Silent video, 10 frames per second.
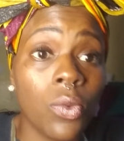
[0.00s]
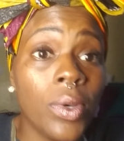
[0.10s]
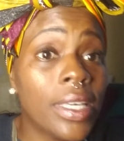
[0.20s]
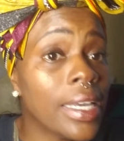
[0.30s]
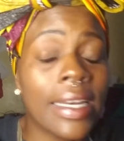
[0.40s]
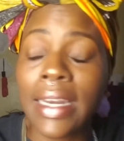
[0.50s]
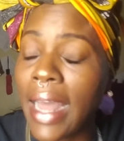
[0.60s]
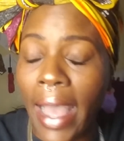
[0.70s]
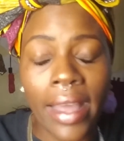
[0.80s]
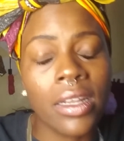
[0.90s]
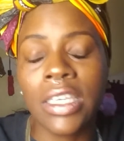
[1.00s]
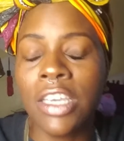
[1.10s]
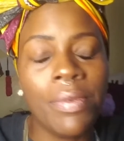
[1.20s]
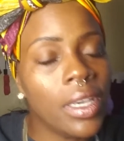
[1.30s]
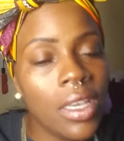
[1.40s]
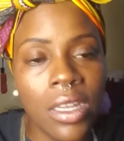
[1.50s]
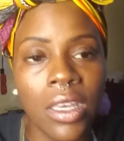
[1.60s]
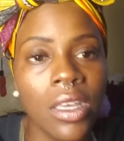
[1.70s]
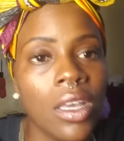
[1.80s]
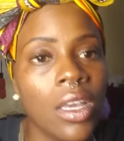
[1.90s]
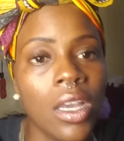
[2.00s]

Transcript: We cannot keep eating